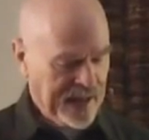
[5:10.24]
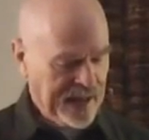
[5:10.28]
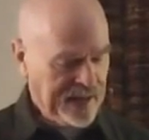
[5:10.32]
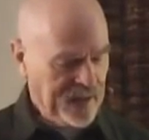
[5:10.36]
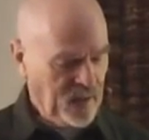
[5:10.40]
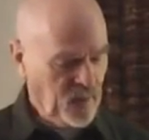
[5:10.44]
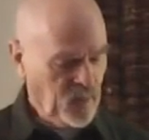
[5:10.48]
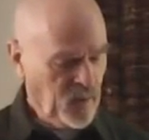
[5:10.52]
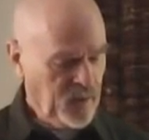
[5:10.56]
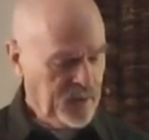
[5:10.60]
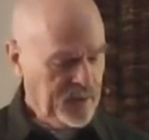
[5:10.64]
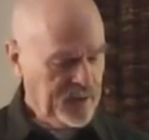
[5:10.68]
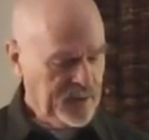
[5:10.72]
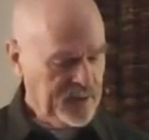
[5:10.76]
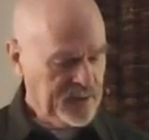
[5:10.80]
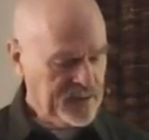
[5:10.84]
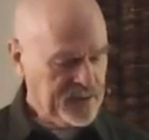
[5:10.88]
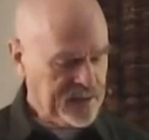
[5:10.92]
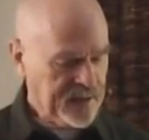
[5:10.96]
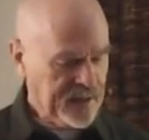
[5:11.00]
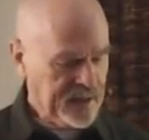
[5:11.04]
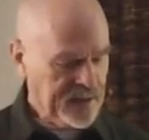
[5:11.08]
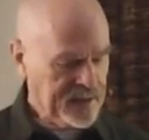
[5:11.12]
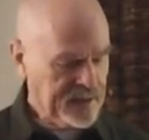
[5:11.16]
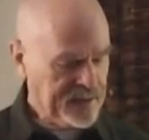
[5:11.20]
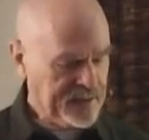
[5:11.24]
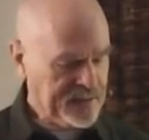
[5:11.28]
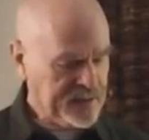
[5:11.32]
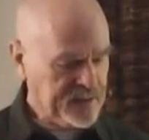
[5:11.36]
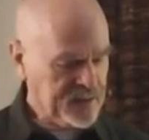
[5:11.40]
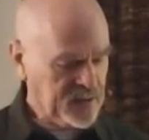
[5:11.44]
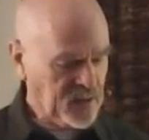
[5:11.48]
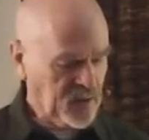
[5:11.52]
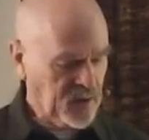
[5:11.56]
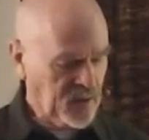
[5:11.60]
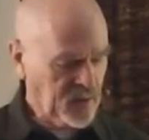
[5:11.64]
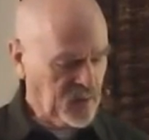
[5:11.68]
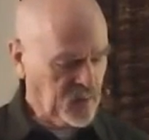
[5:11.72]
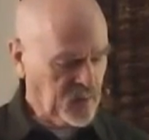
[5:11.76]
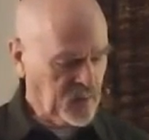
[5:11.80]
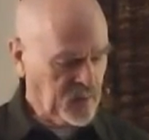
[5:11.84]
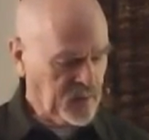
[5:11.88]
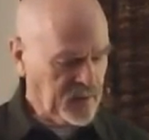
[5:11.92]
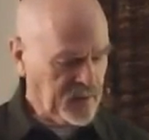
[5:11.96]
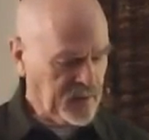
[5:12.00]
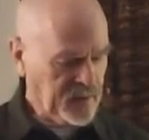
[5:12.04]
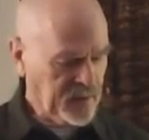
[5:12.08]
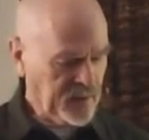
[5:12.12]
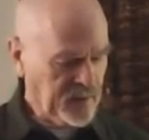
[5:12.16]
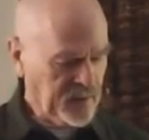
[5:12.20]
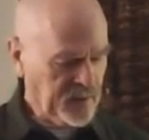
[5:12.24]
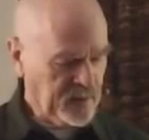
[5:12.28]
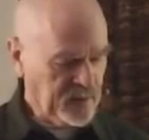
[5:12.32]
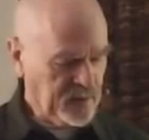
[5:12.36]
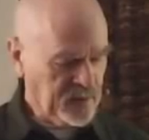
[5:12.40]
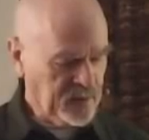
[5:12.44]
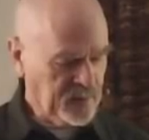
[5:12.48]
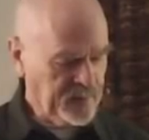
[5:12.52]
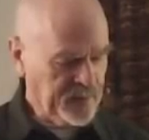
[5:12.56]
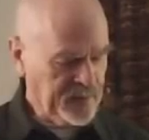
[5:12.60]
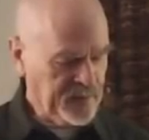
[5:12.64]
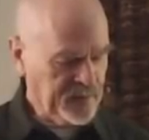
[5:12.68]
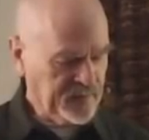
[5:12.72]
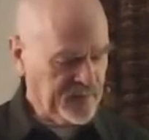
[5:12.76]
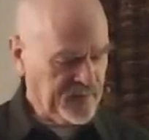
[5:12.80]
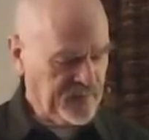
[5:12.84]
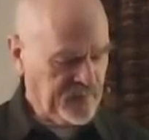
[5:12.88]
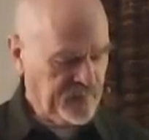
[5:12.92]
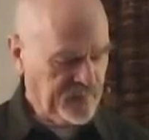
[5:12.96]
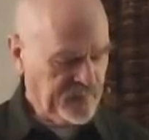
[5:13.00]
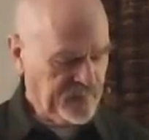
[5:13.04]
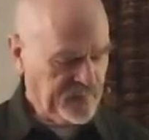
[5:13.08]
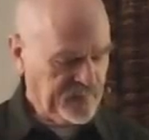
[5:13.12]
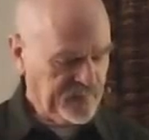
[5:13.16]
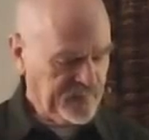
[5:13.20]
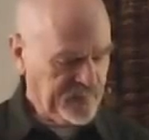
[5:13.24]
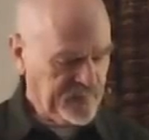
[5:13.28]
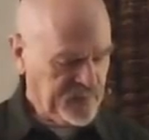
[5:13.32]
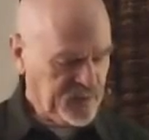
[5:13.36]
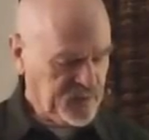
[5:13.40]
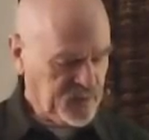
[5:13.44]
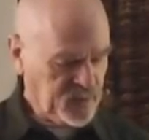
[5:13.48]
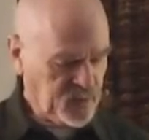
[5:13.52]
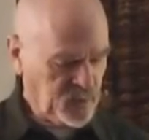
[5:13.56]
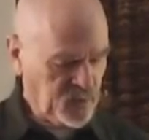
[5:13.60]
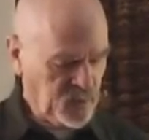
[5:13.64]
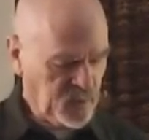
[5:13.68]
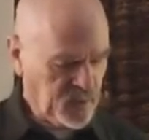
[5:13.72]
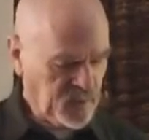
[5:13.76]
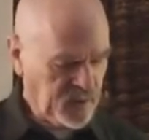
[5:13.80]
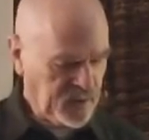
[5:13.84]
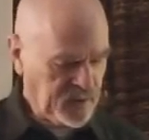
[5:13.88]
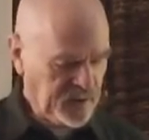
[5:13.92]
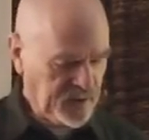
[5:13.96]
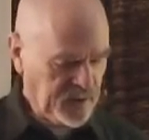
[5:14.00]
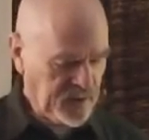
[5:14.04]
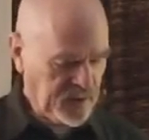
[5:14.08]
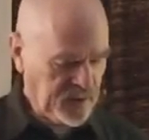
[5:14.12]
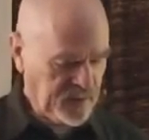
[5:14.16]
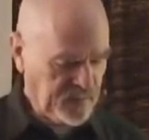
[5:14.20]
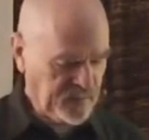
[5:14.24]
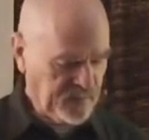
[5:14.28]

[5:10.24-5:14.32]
I want to just kind of like start with a little bit of a story.